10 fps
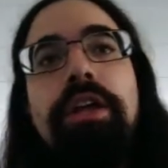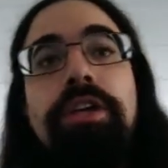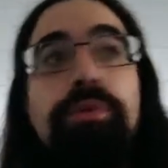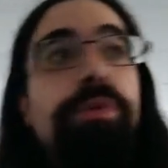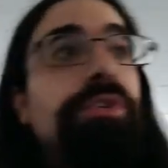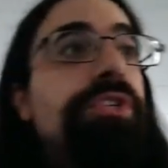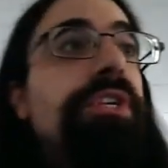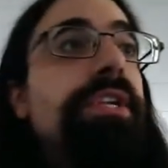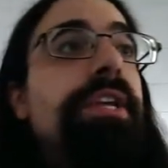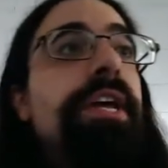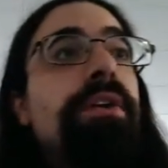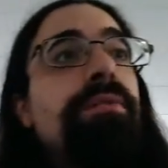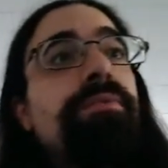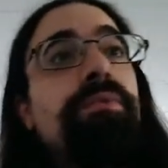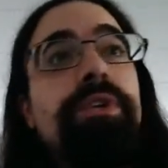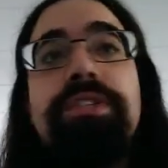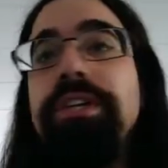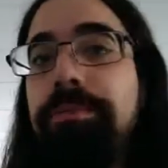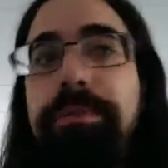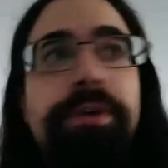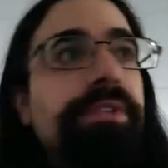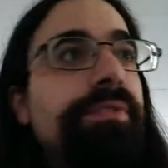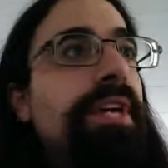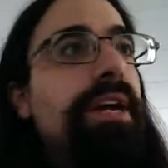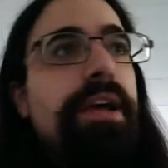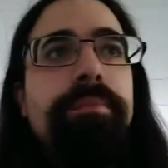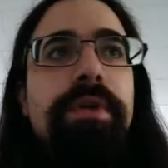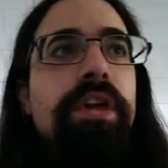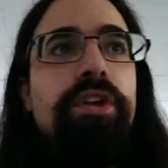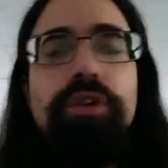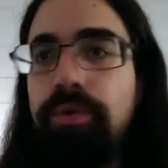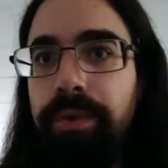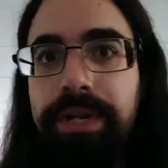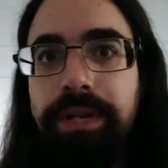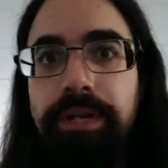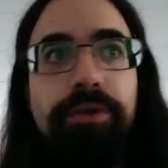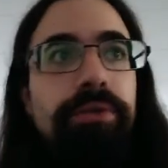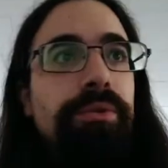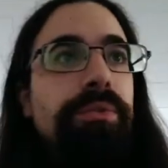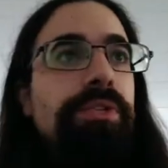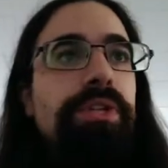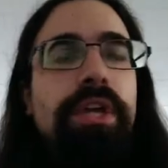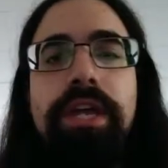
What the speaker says: because when you're sitting down for extended periods of time, you're weakening your glutes.